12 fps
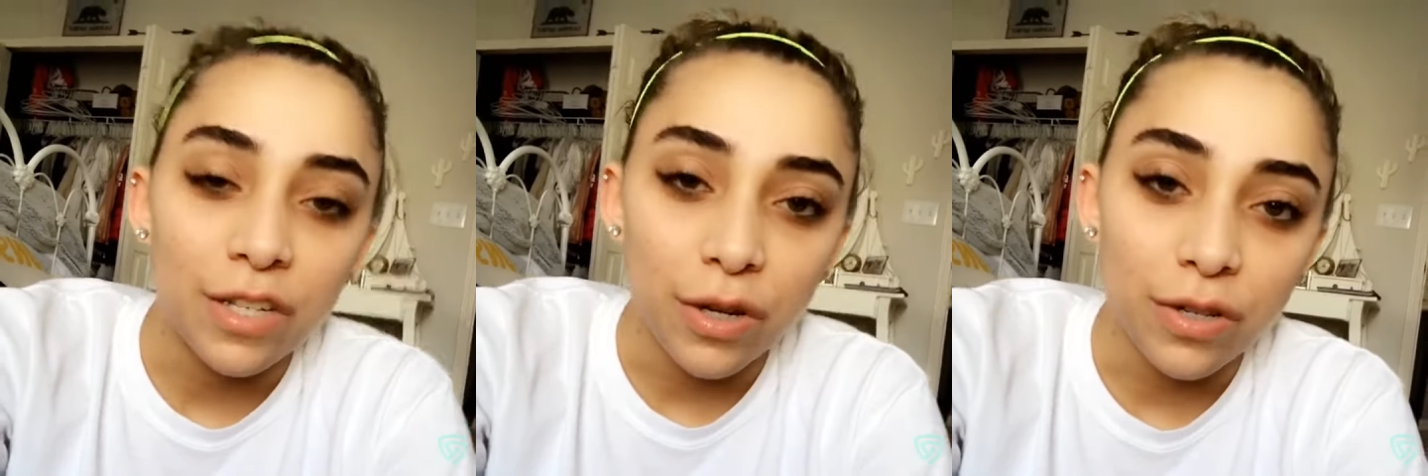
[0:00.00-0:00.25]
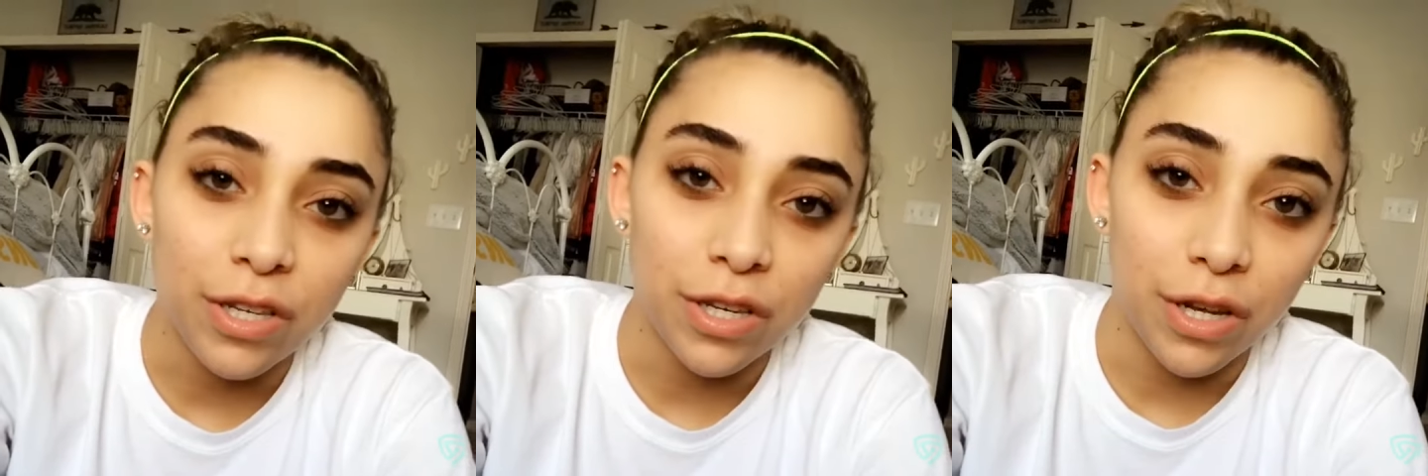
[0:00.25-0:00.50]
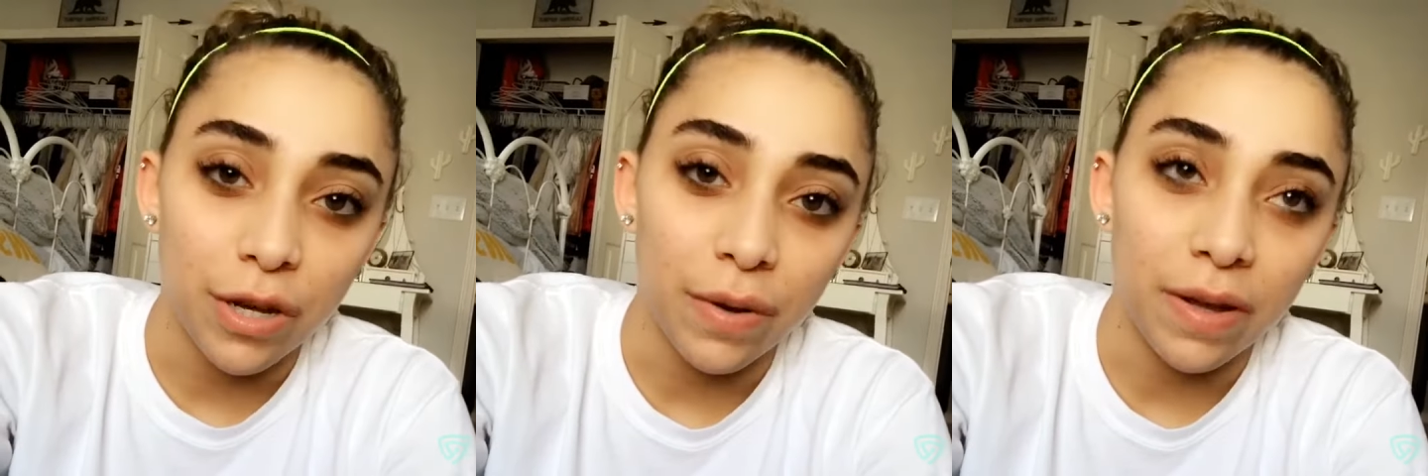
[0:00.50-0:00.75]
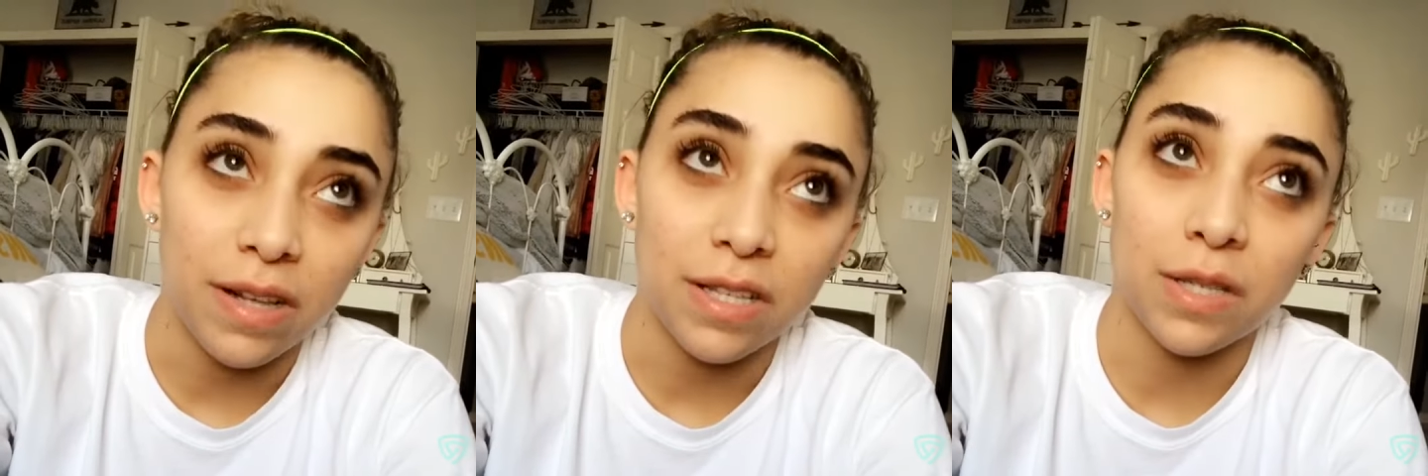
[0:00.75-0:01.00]
chose to do
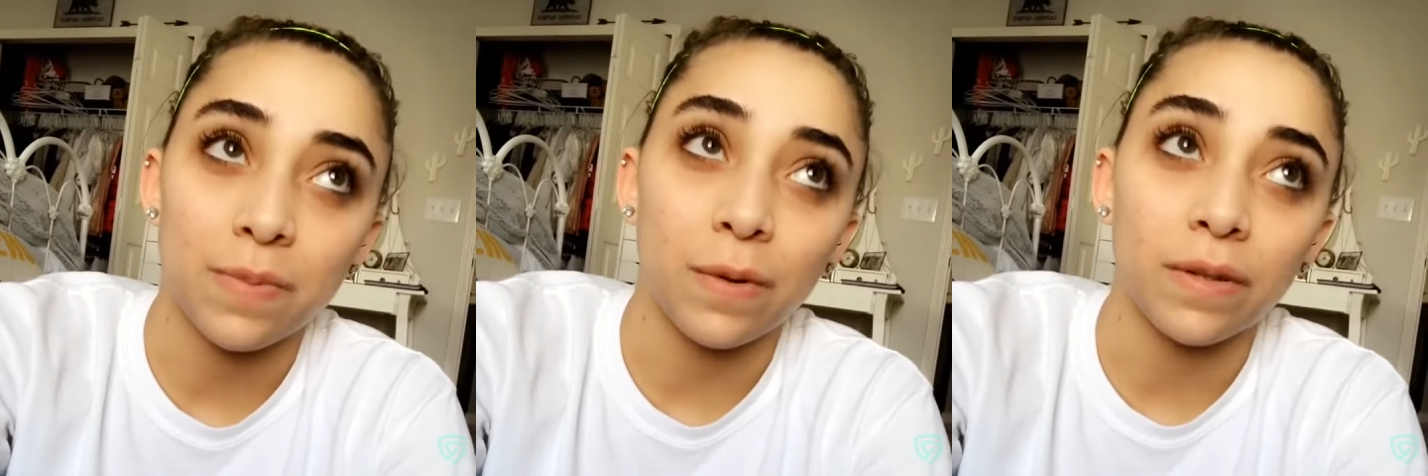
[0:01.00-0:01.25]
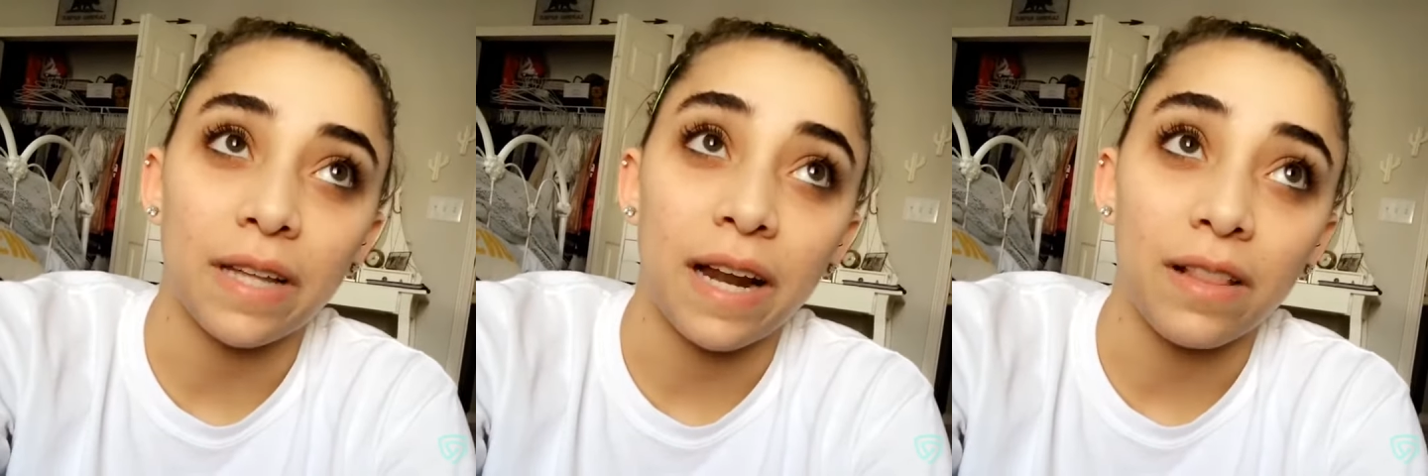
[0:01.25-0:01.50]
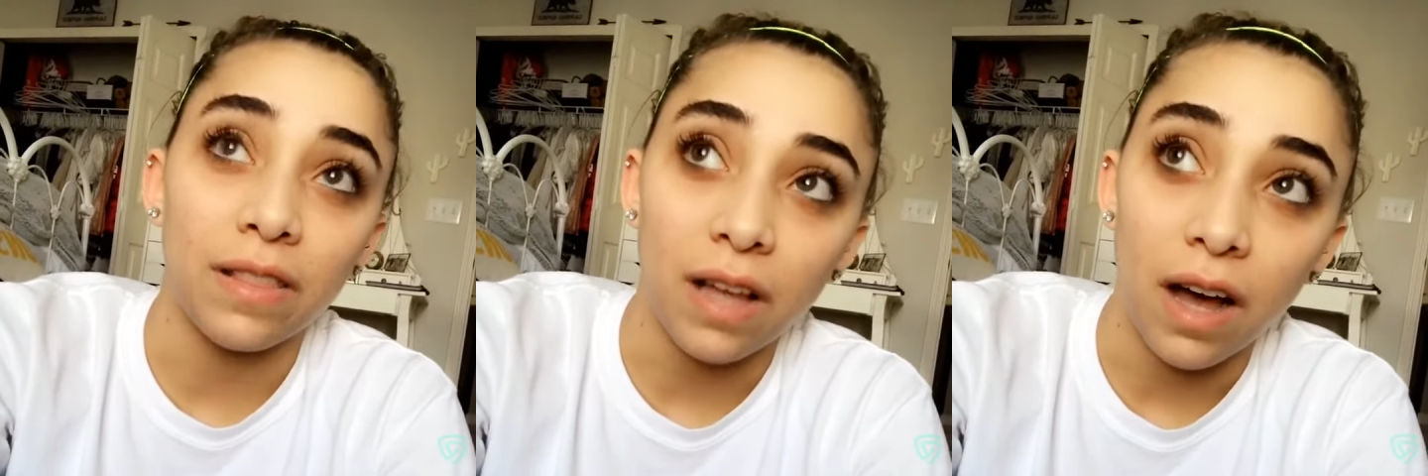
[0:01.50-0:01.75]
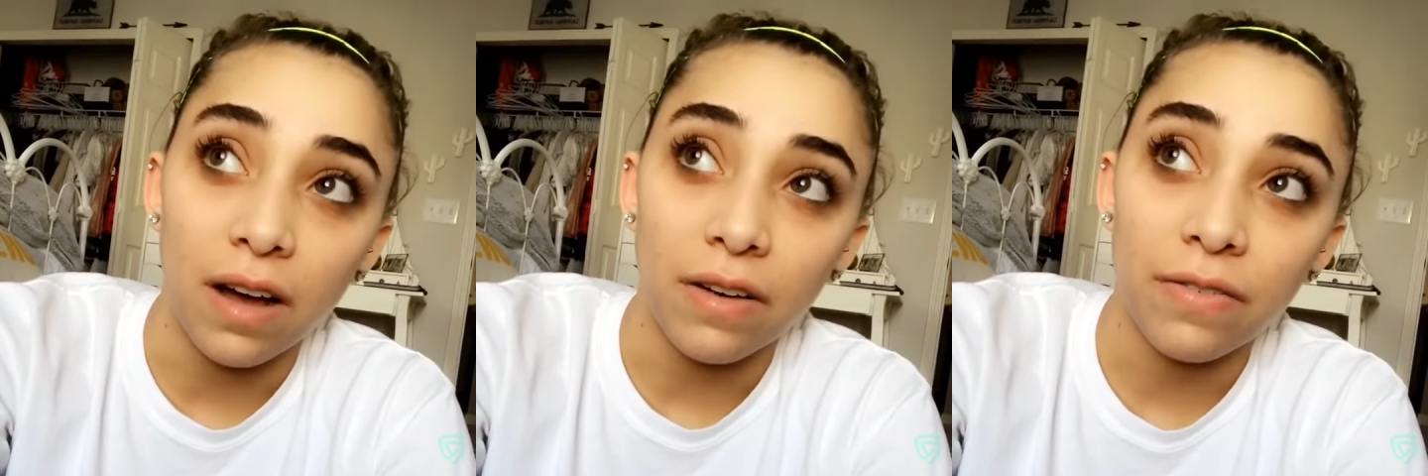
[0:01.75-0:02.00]
and it's a sport that I
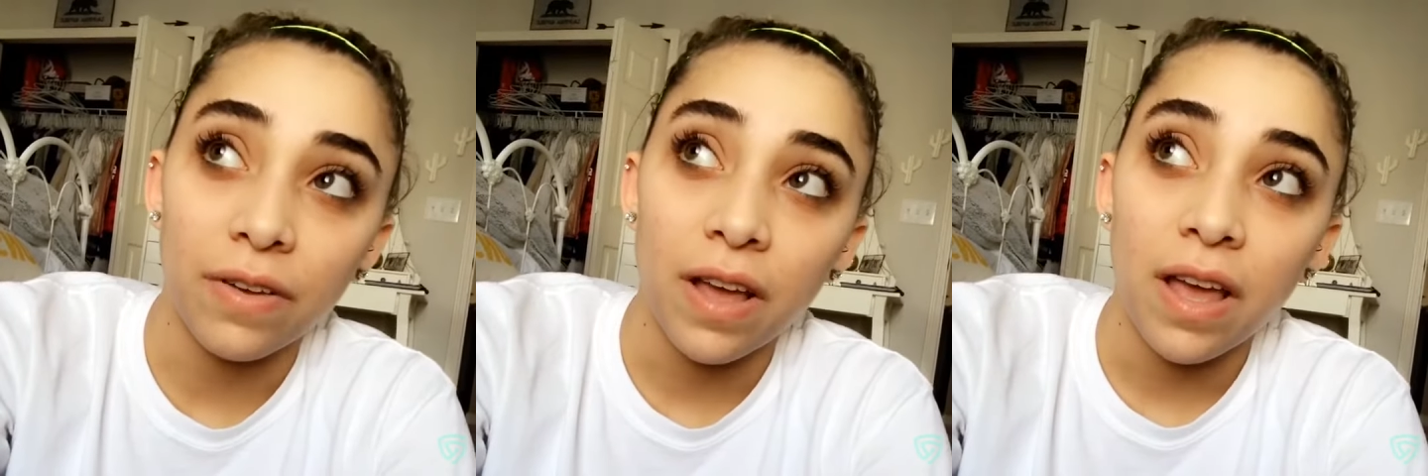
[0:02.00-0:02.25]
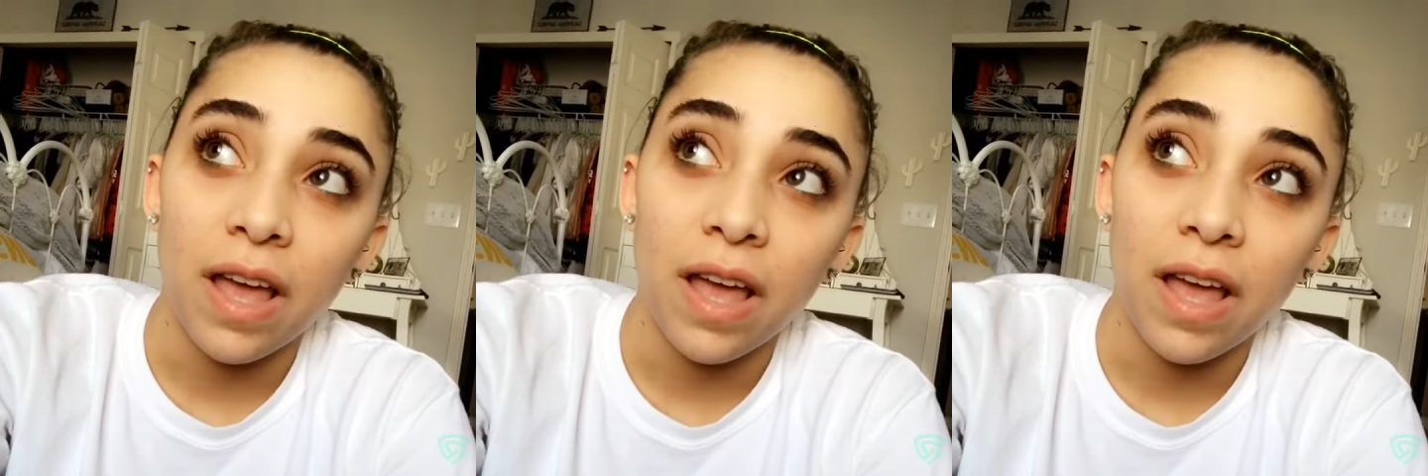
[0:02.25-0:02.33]
love.